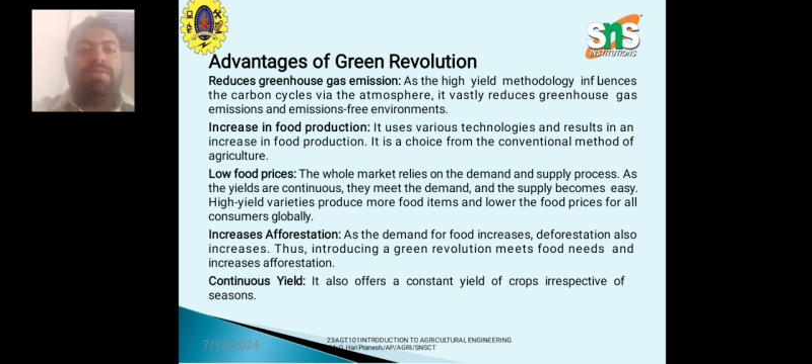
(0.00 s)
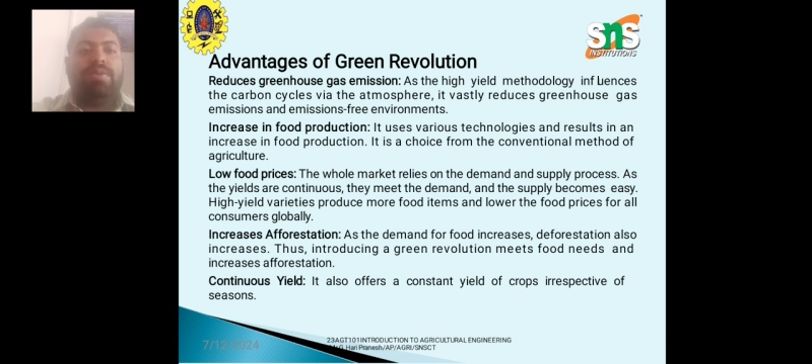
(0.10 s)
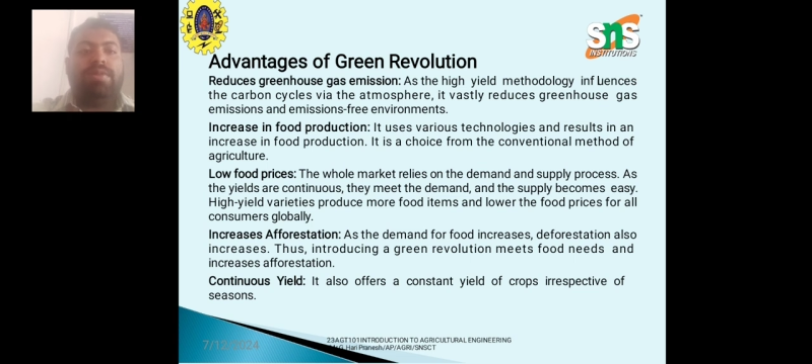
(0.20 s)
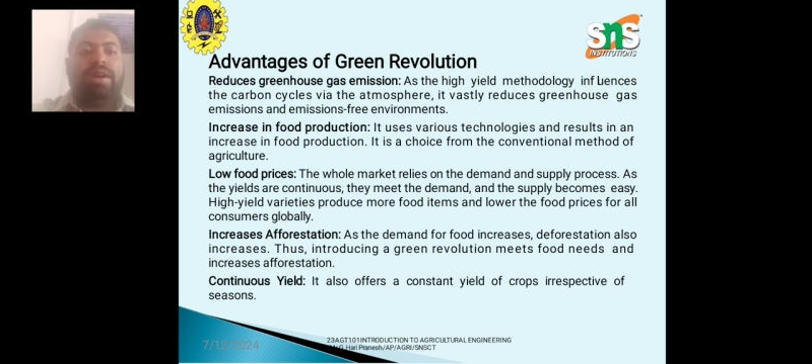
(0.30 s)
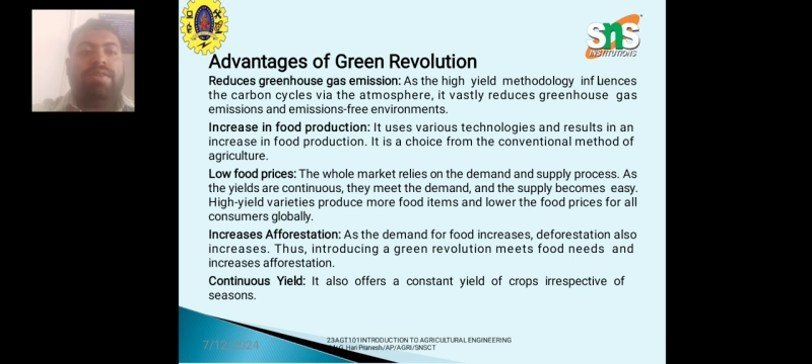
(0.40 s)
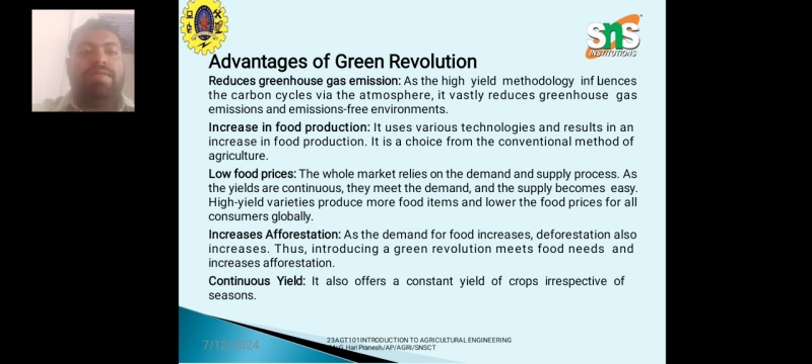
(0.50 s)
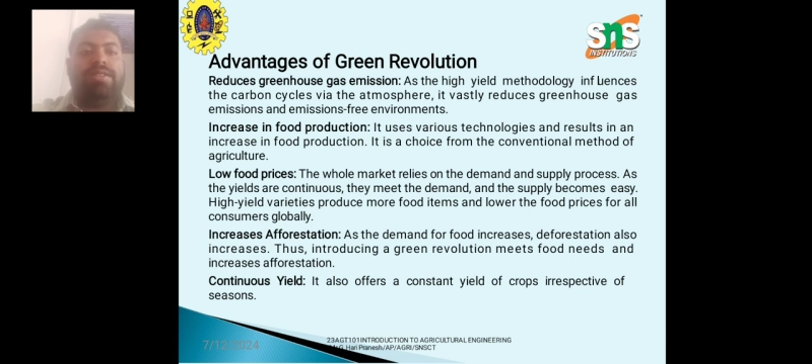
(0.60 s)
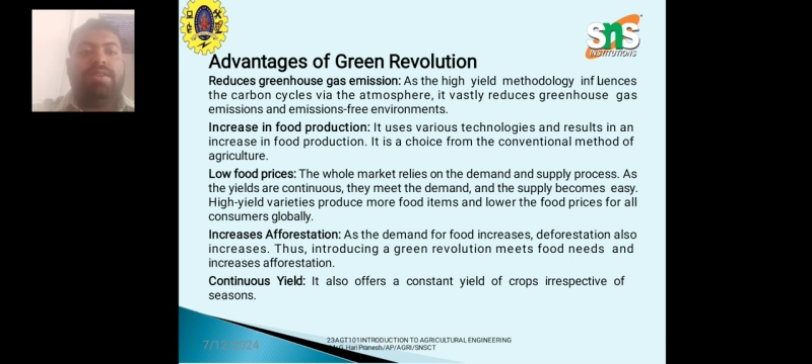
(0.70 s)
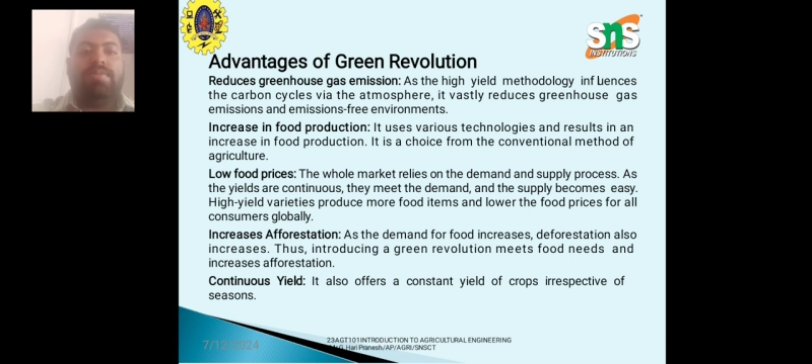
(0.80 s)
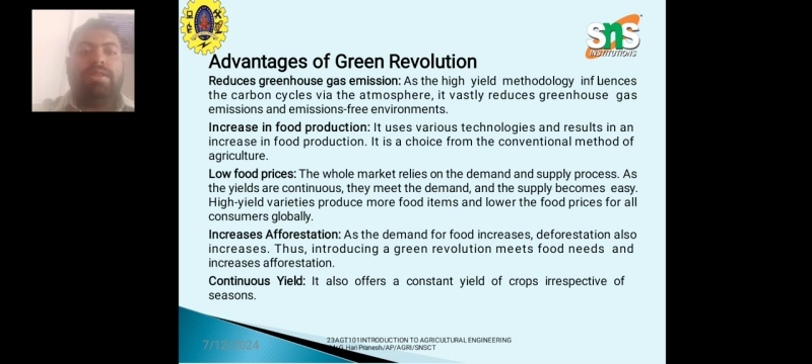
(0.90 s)
from
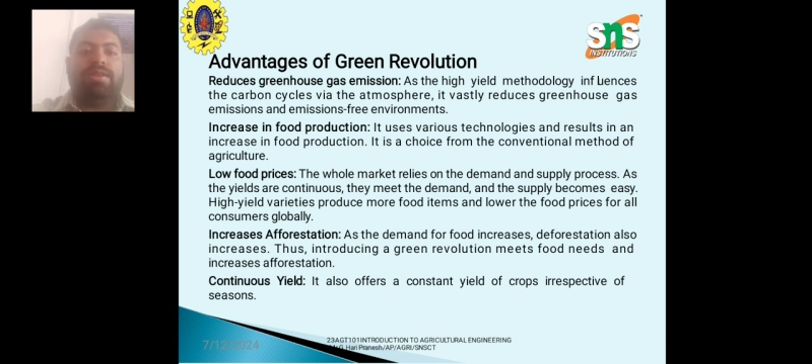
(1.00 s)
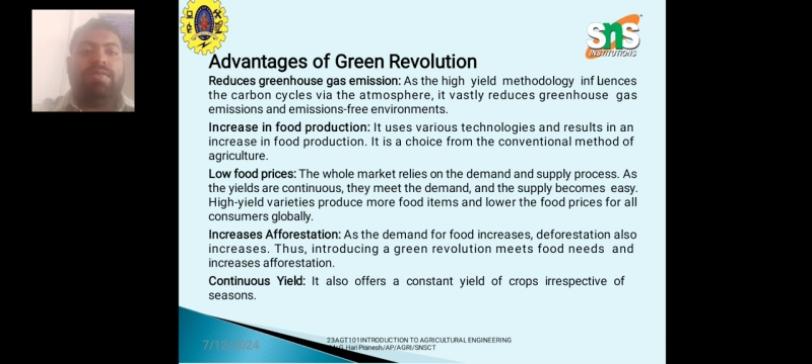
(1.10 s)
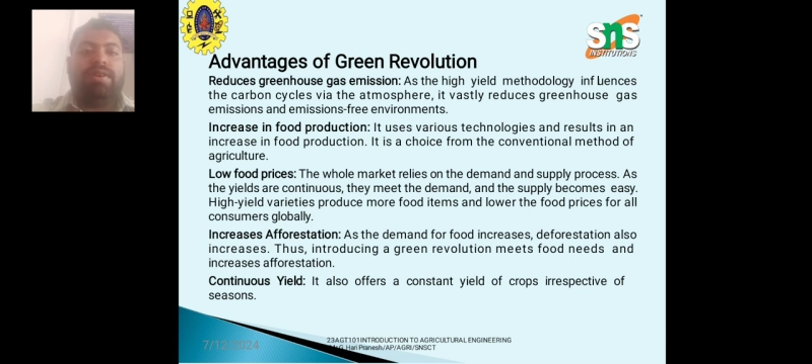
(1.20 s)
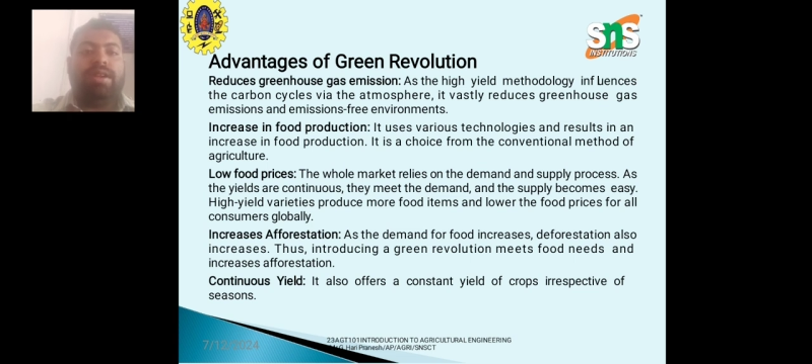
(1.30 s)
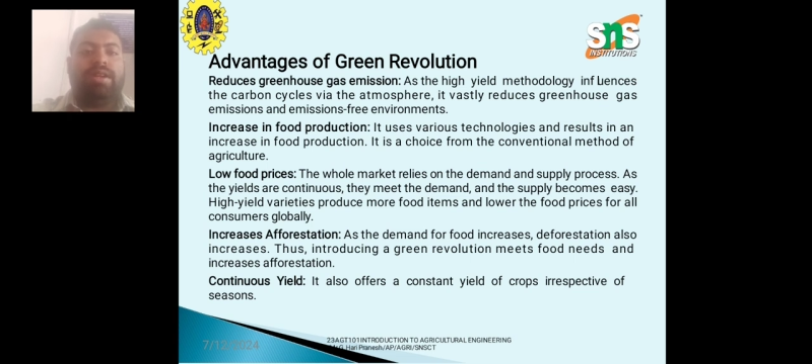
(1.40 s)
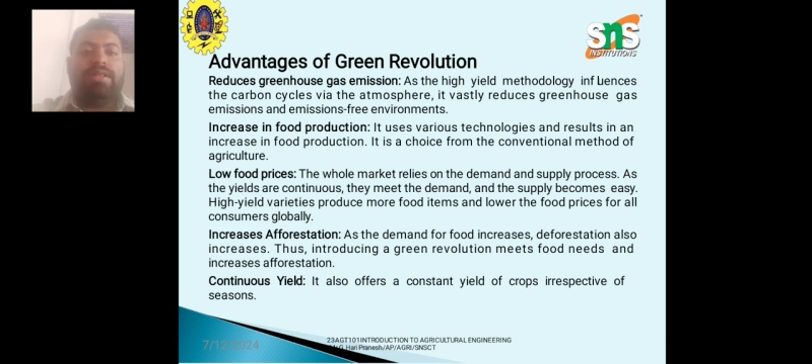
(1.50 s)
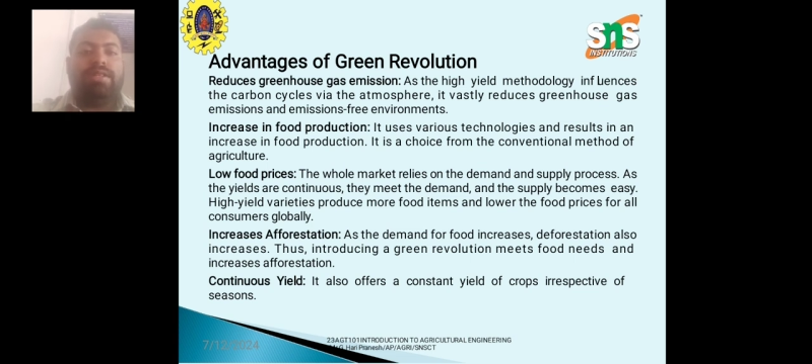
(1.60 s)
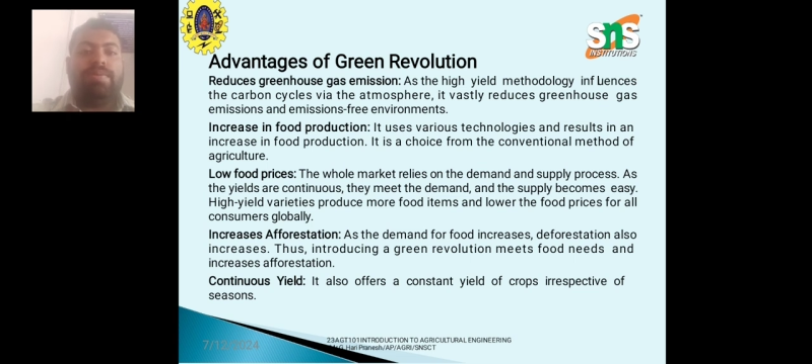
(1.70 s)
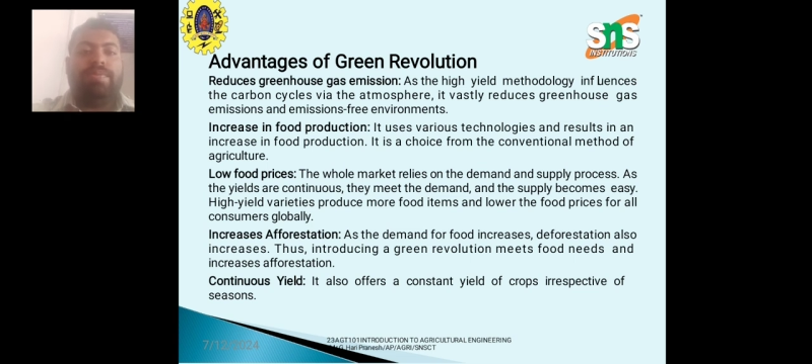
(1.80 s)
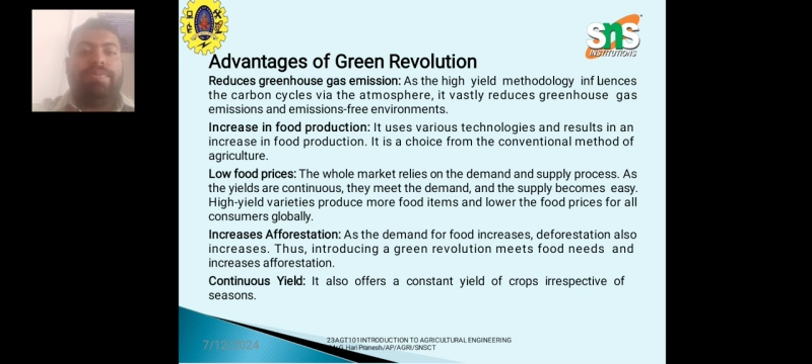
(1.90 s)
conventional method of
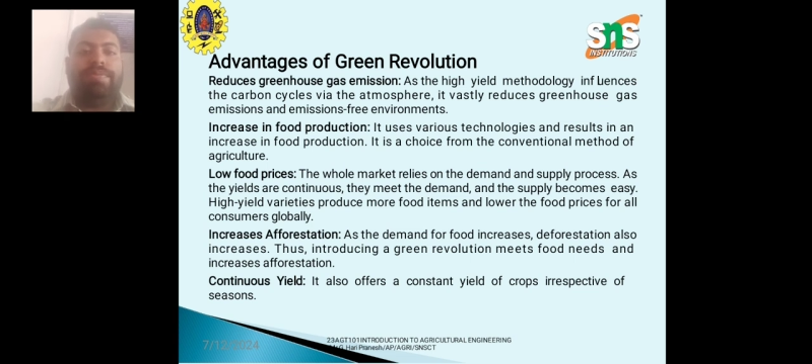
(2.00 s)
agriculture.